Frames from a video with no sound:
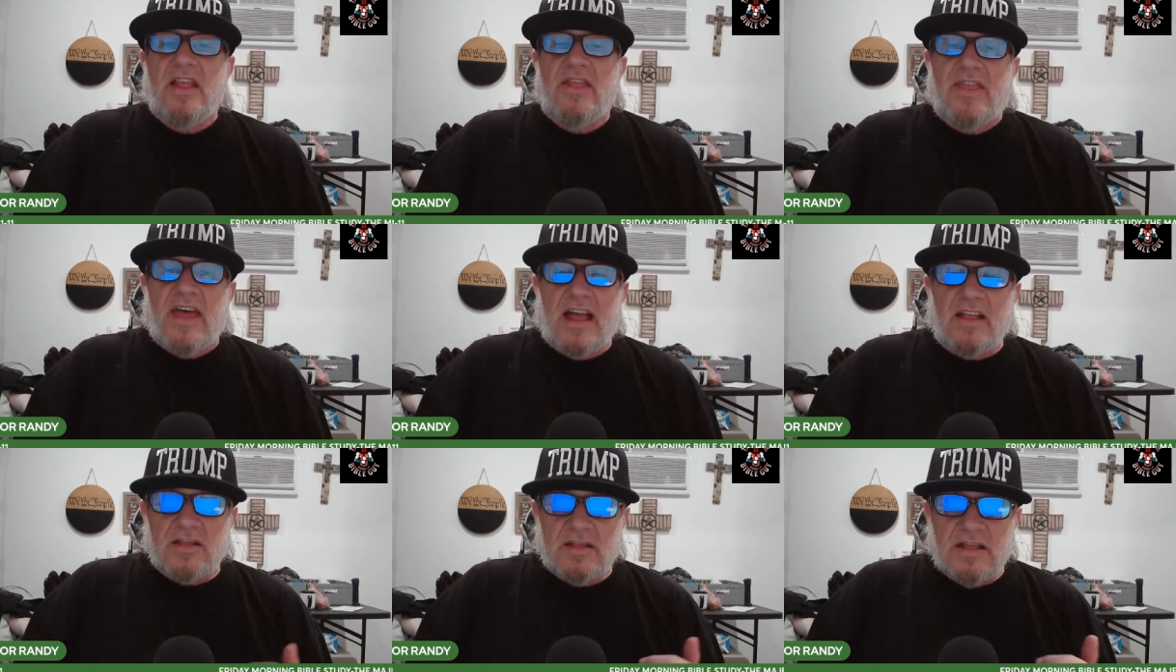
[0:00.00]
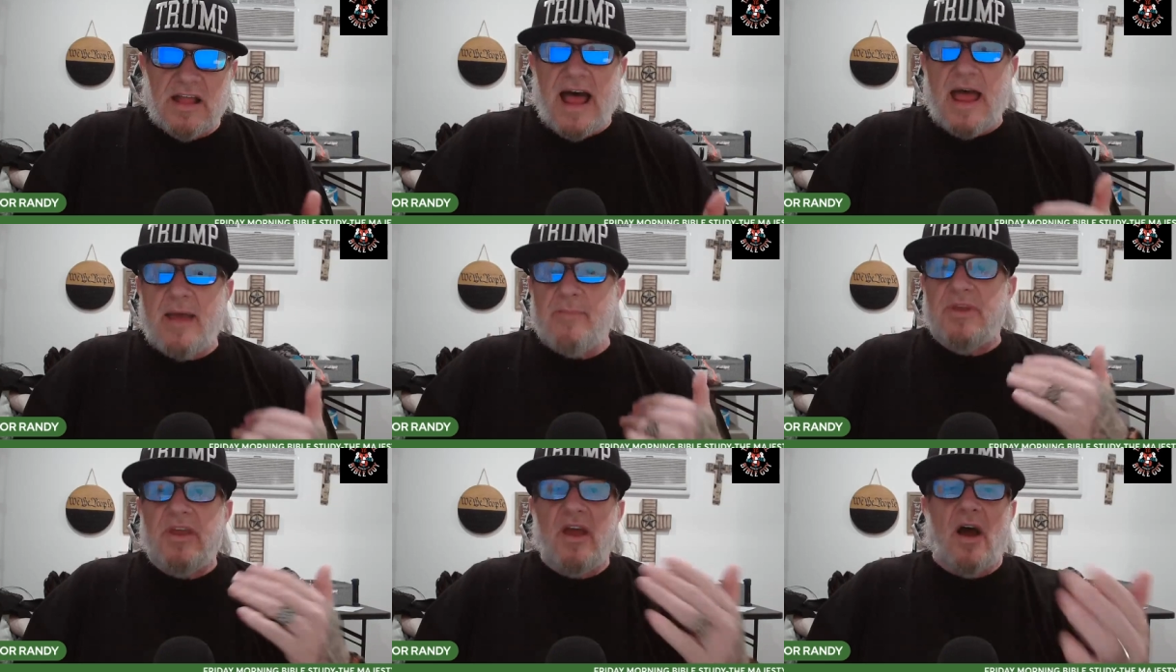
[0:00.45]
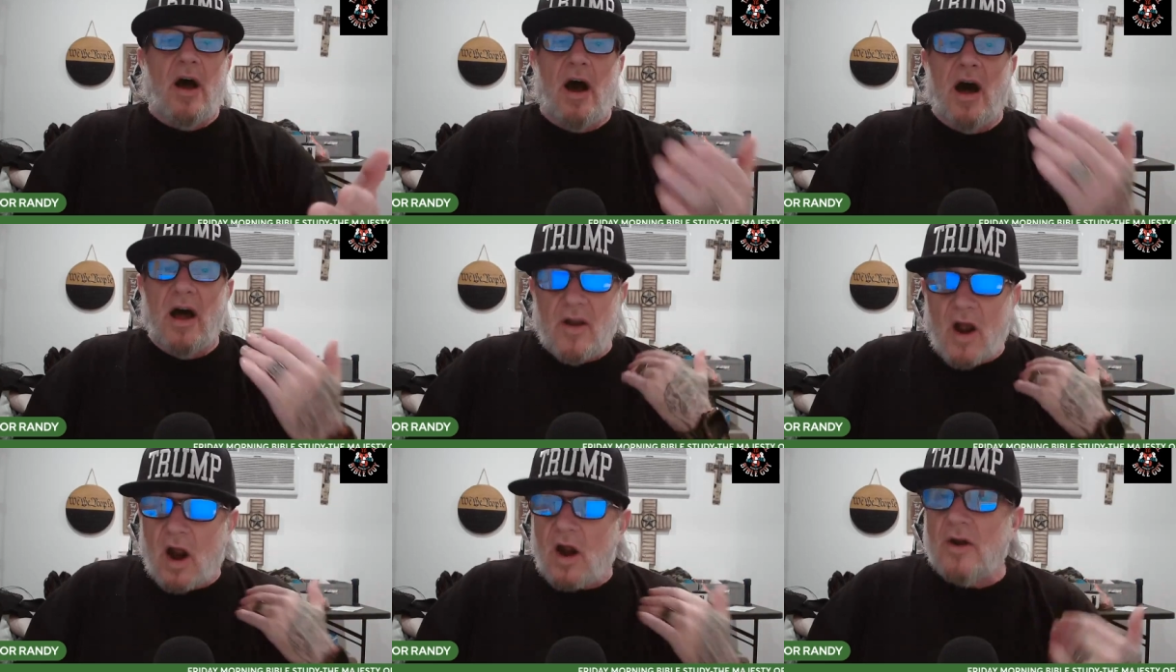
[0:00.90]
that lie
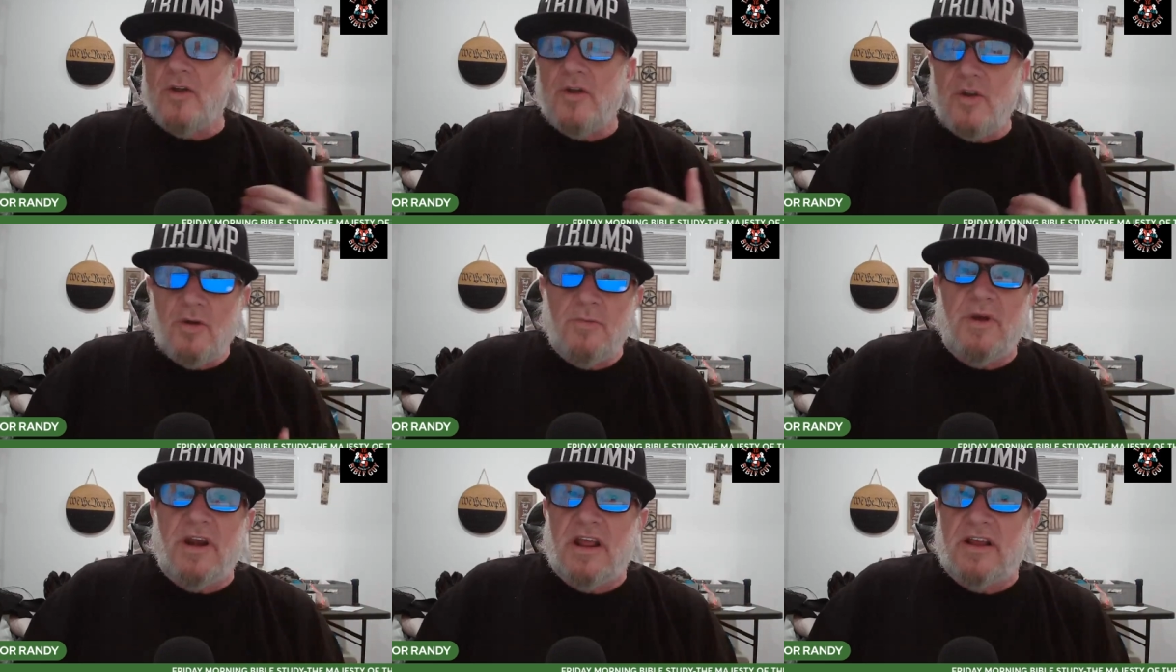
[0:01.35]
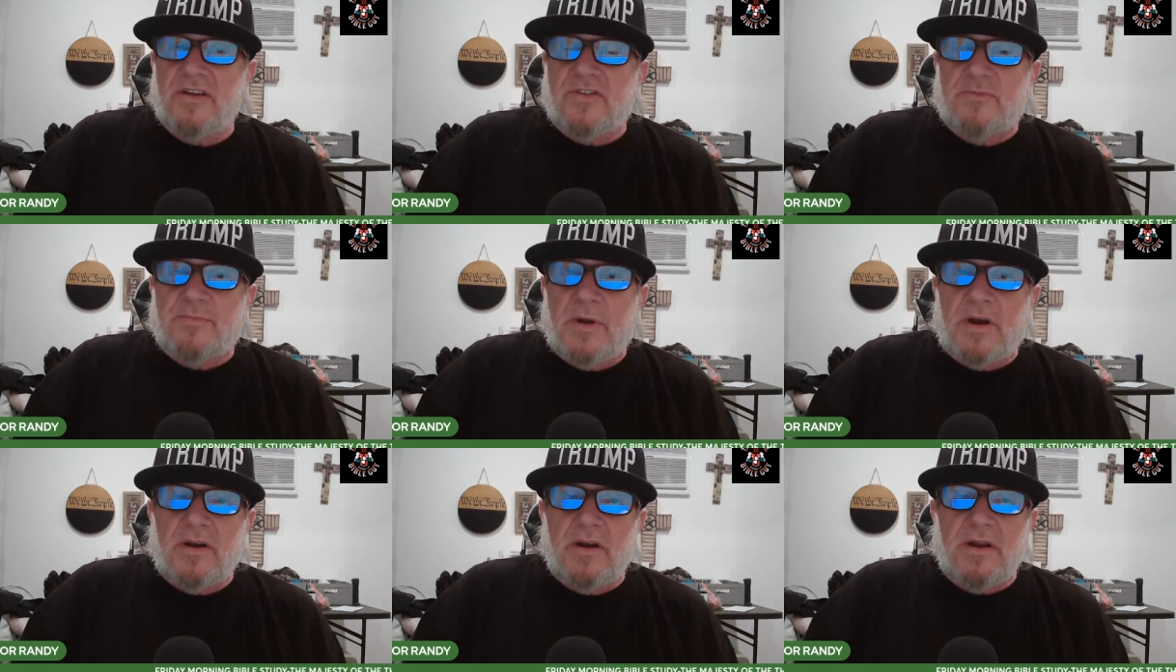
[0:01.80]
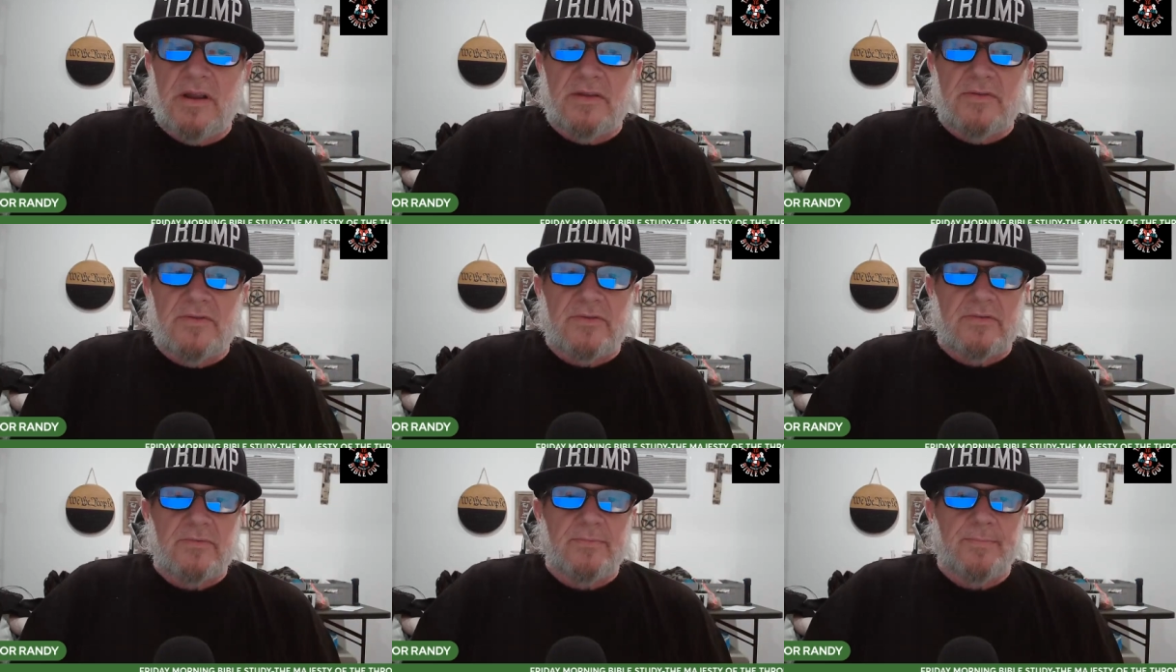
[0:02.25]
beyond our human
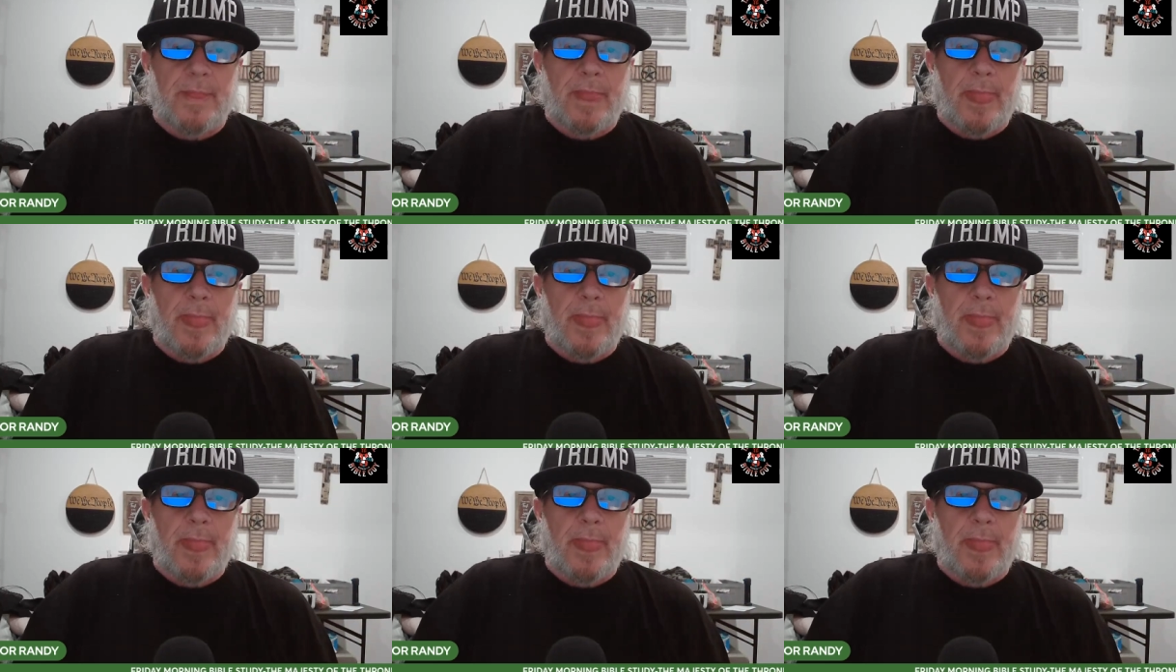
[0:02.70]
experience.